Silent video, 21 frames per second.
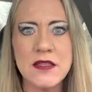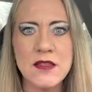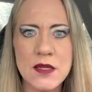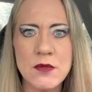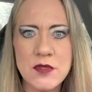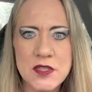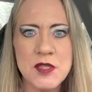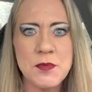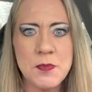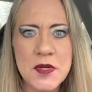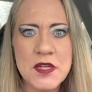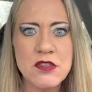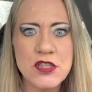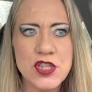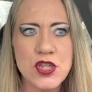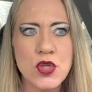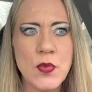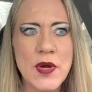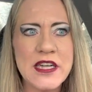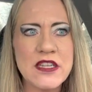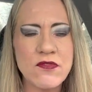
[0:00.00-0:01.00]
it was
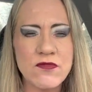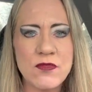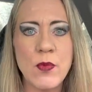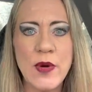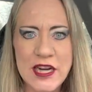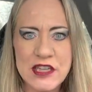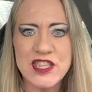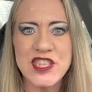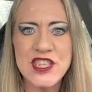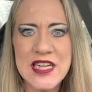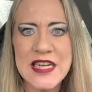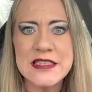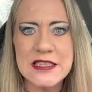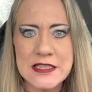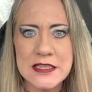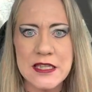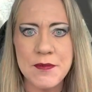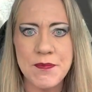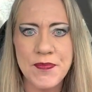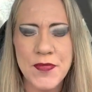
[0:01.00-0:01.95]
spiritual. We could sense it,